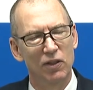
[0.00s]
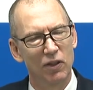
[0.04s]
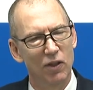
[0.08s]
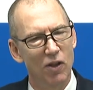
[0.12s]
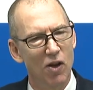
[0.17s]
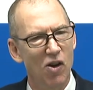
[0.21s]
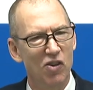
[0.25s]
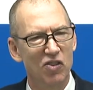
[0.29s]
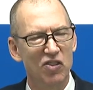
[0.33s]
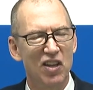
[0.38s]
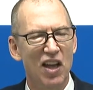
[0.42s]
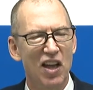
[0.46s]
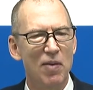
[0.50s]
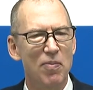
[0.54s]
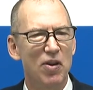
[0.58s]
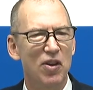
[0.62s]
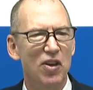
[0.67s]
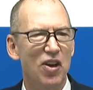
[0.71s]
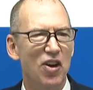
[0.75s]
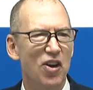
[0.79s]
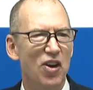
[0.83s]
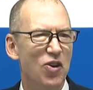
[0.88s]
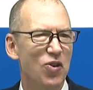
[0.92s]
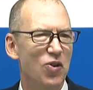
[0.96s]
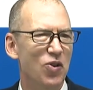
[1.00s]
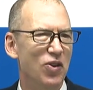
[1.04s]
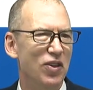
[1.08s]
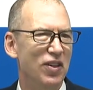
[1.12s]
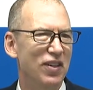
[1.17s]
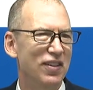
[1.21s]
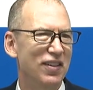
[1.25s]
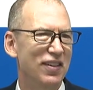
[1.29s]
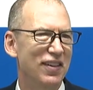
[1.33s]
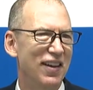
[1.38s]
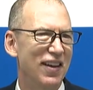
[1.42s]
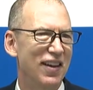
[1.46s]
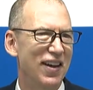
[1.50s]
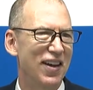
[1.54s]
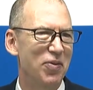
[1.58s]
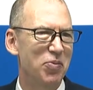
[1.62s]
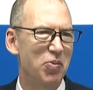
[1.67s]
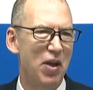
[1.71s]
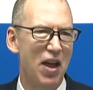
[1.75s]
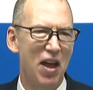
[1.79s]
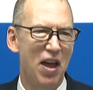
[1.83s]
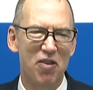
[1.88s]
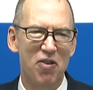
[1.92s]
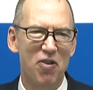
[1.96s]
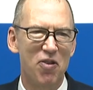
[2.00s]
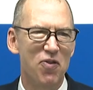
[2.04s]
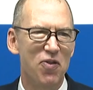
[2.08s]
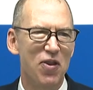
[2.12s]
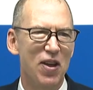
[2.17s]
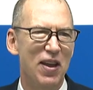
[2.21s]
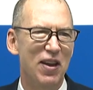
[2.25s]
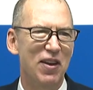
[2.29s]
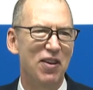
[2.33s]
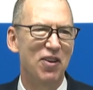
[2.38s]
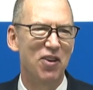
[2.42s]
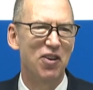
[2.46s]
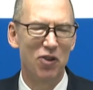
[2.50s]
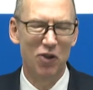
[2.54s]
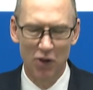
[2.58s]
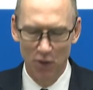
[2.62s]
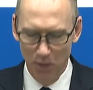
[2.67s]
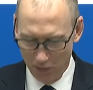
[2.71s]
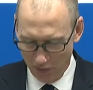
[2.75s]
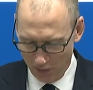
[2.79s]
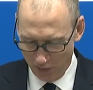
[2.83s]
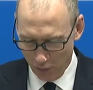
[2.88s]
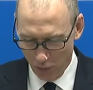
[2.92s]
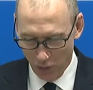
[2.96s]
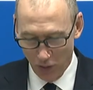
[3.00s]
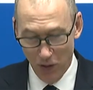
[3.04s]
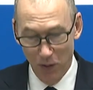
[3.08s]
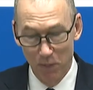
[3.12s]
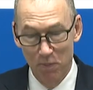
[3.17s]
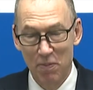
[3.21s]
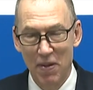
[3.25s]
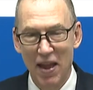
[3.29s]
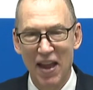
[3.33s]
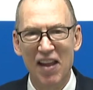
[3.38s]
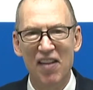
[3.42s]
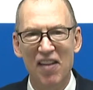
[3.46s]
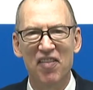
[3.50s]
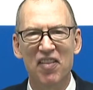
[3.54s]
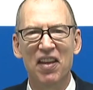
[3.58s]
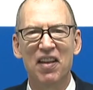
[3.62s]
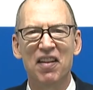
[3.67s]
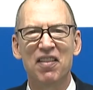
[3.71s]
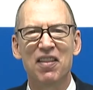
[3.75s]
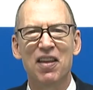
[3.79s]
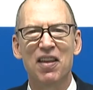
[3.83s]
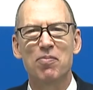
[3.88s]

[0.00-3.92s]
Long time ago, cathode ray tubes were amazing.